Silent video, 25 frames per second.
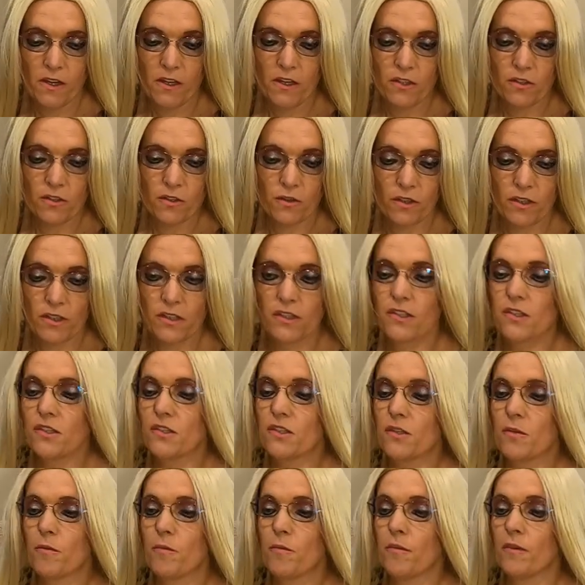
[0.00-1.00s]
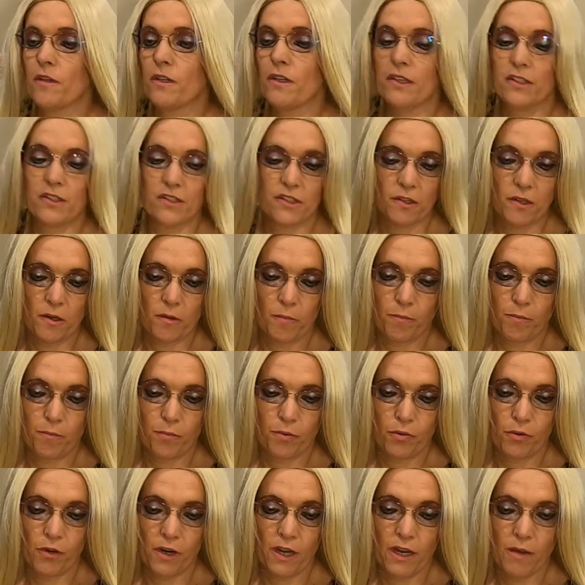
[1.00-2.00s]
So this is a
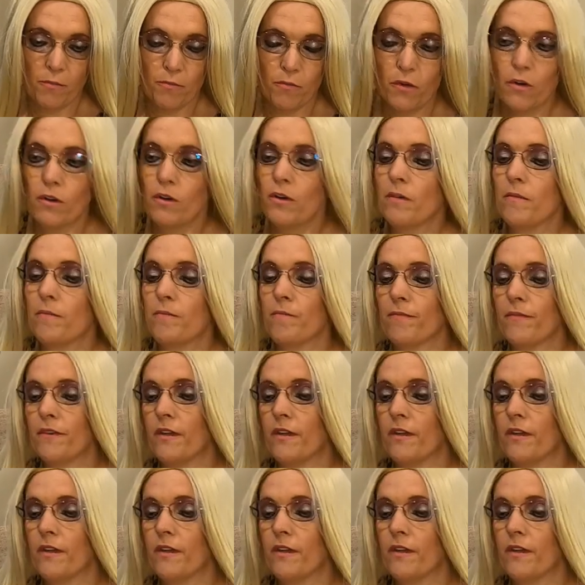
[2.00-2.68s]
primer.